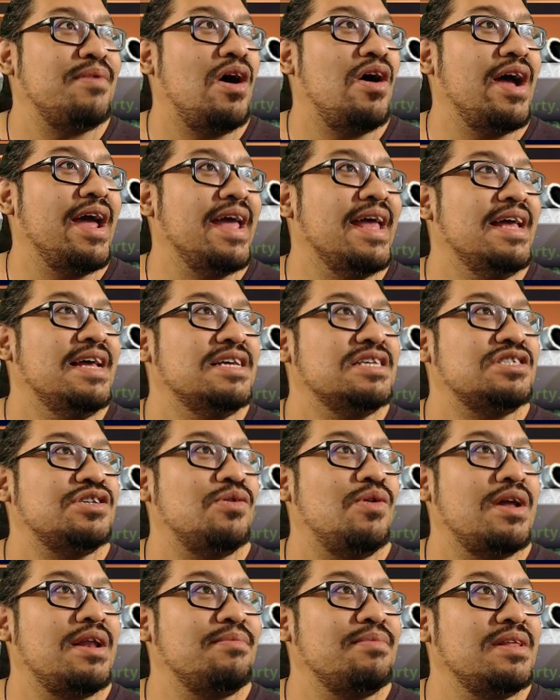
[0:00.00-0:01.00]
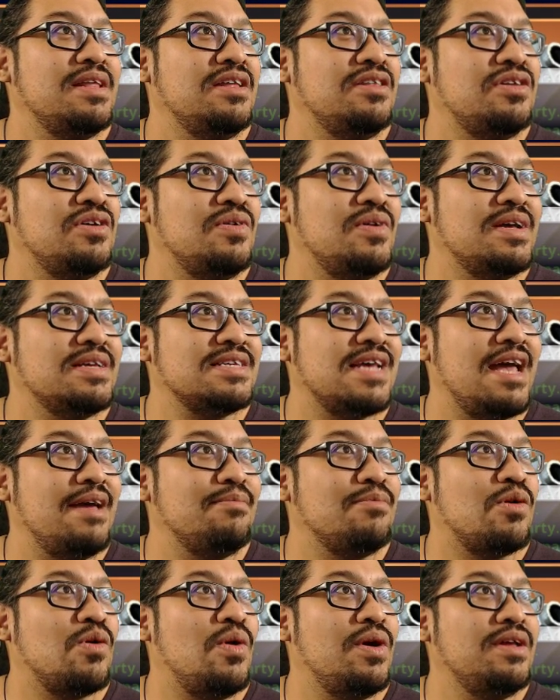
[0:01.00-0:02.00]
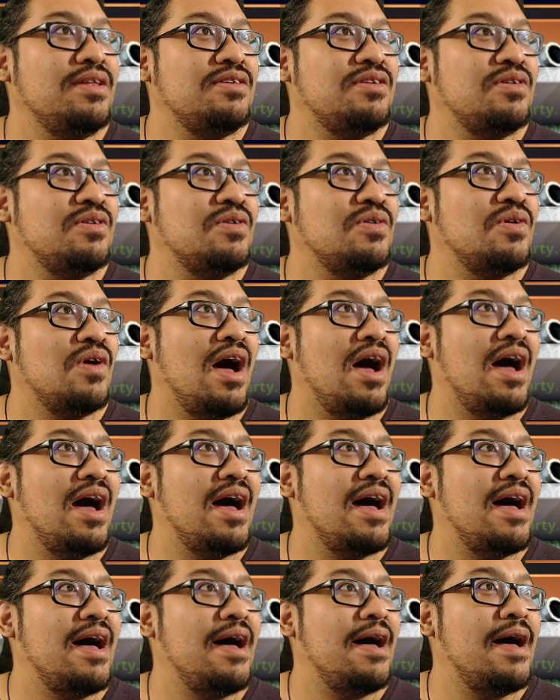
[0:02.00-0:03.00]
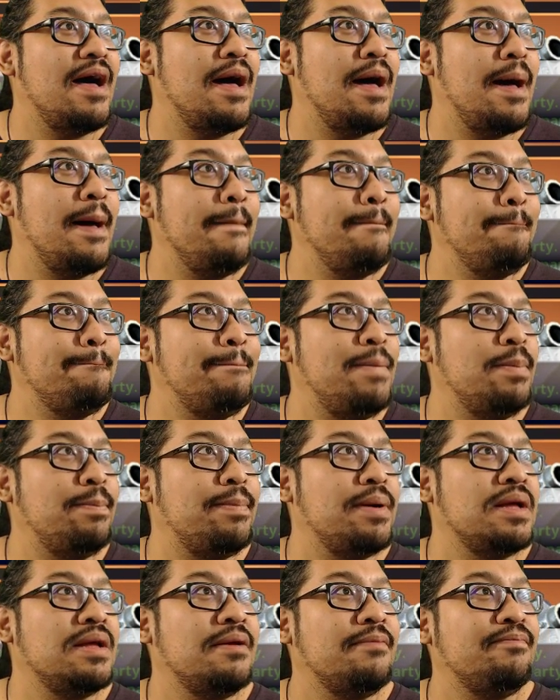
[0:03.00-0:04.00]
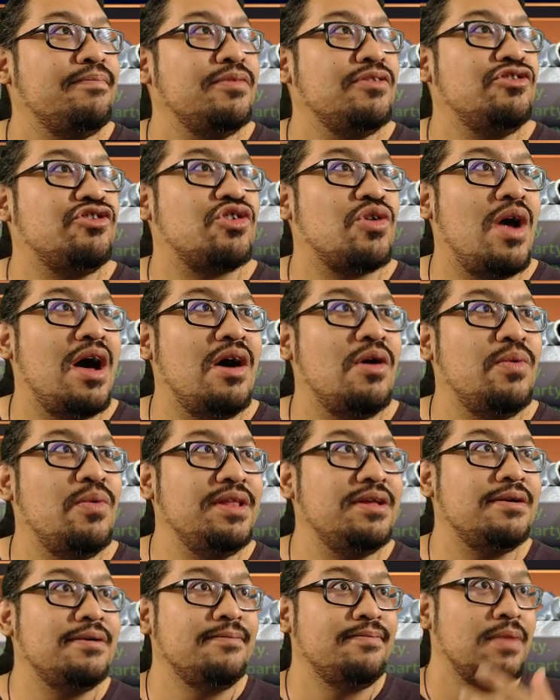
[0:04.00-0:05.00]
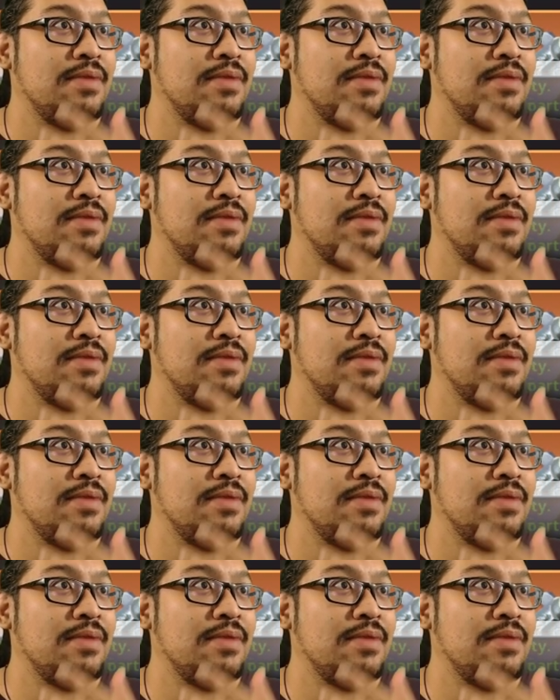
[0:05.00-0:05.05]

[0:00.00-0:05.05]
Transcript: All right, so what I'm going to do is I am going to um, boop, draw a winner.